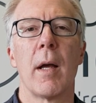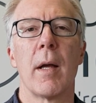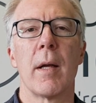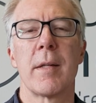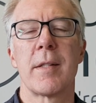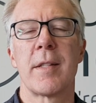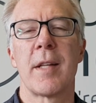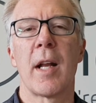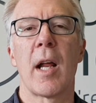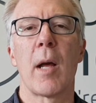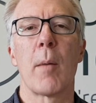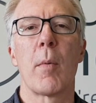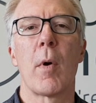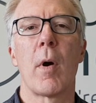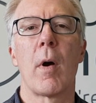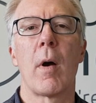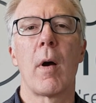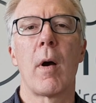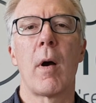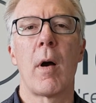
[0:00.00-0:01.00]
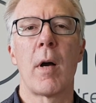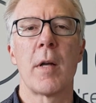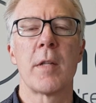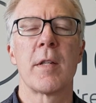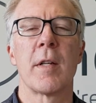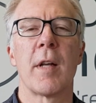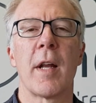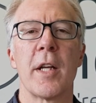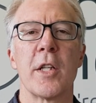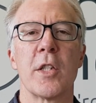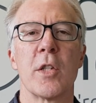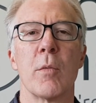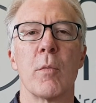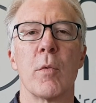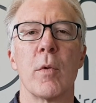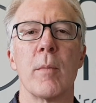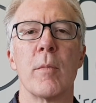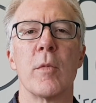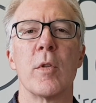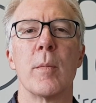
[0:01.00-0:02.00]
set up isolation
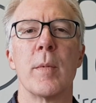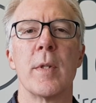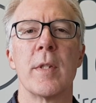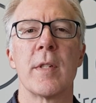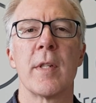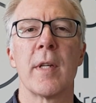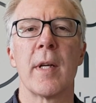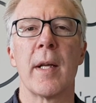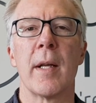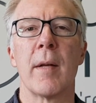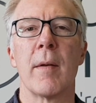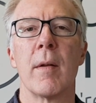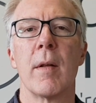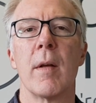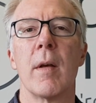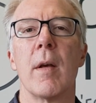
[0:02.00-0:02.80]
room to be seen.